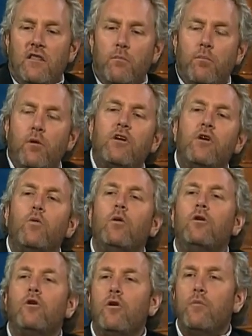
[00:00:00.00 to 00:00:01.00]
In the book,
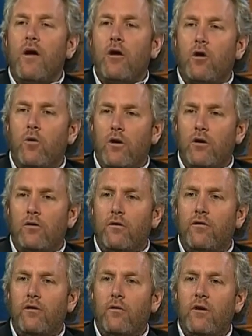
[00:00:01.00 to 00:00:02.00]
you will learn about
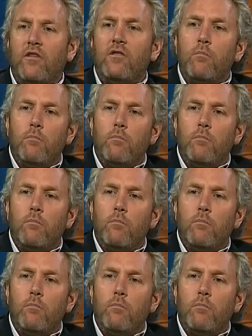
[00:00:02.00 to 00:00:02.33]
critical theory.